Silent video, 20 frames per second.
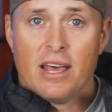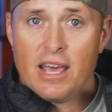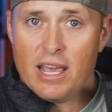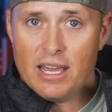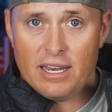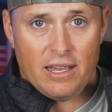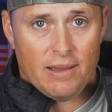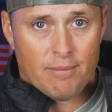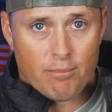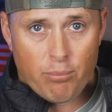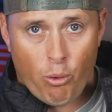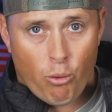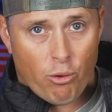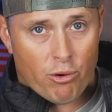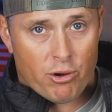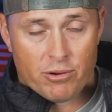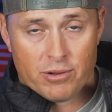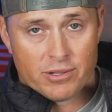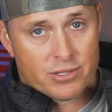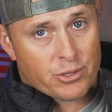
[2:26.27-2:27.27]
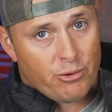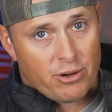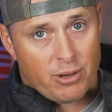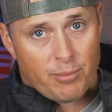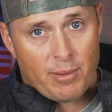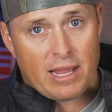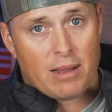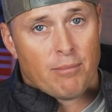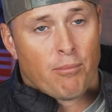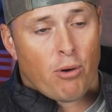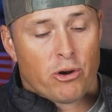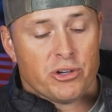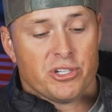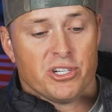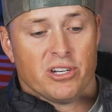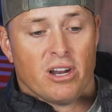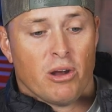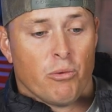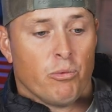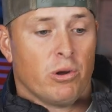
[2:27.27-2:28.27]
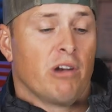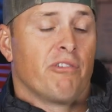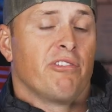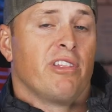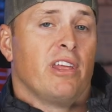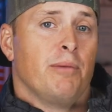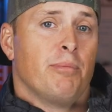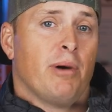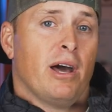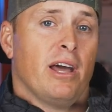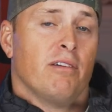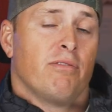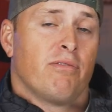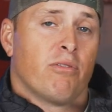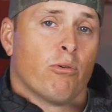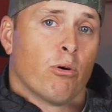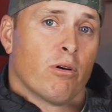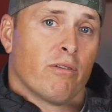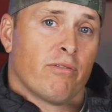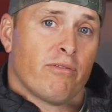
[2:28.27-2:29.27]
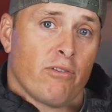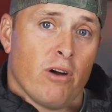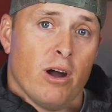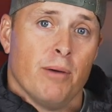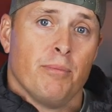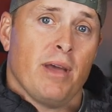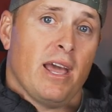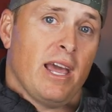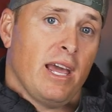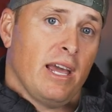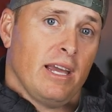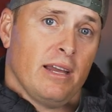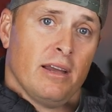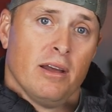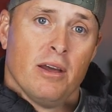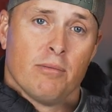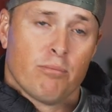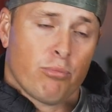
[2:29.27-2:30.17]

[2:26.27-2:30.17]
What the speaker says: an importer is going to make a margin on whatever they buy it for from a